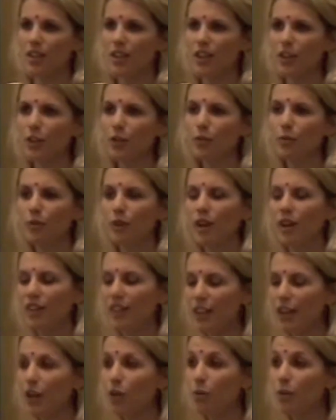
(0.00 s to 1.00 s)
they're
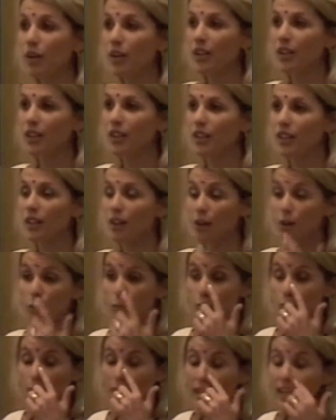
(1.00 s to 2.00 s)
what
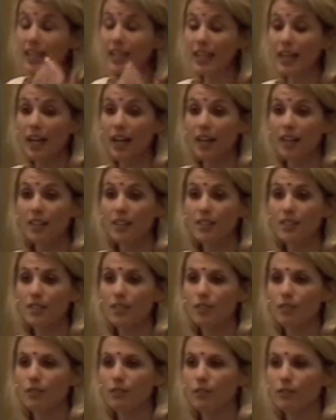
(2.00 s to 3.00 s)
are readying
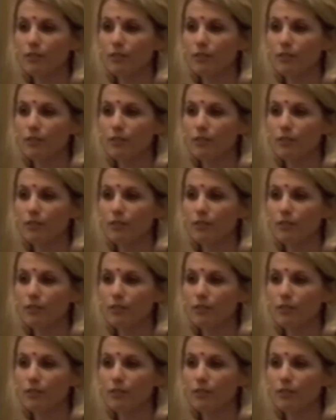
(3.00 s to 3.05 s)
us